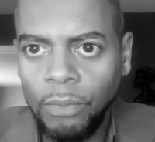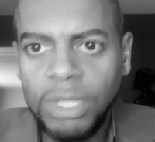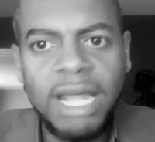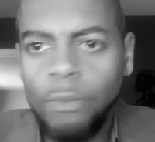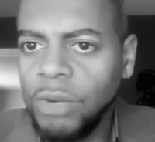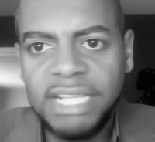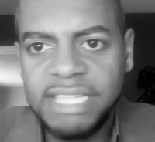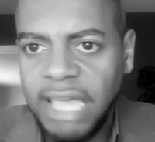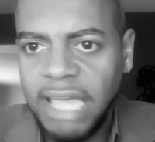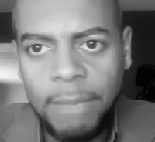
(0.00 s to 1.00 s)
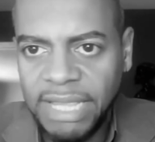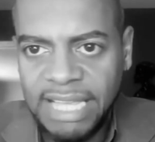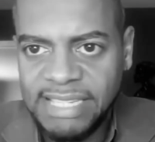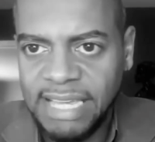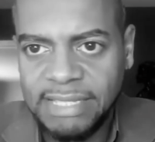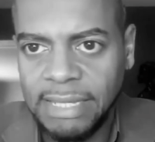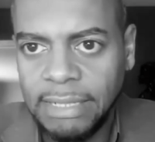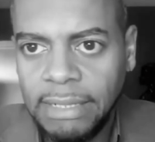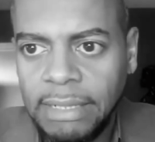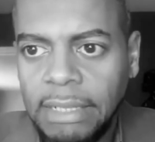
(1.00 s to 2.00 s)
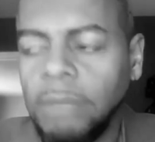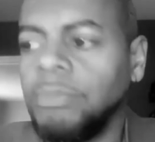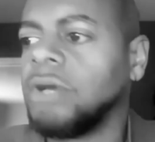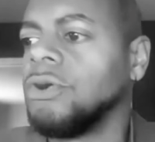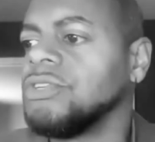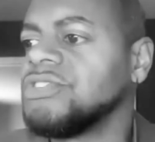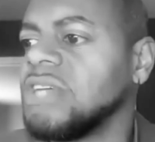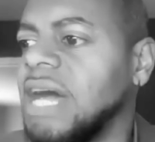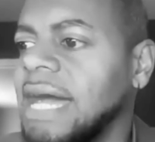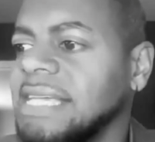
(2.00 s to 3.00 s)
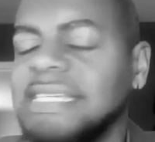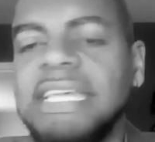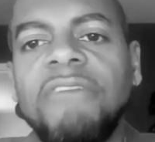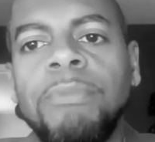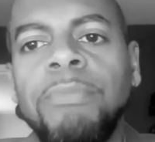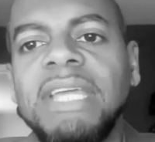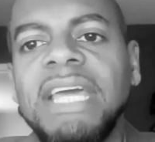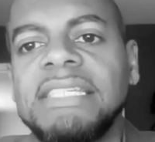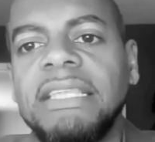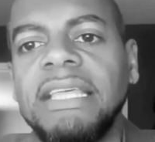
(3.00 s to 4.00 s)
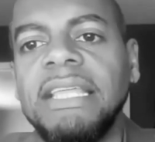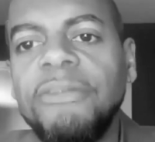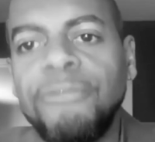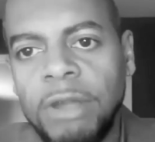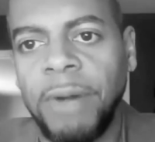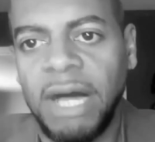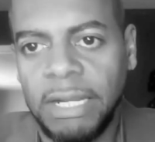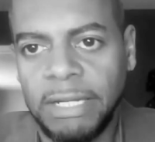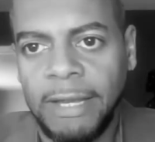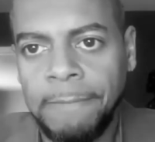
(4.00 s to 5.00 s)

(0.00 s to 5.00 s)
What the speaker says: without wanting to come in their sector, because I see everybody as a delivery partner,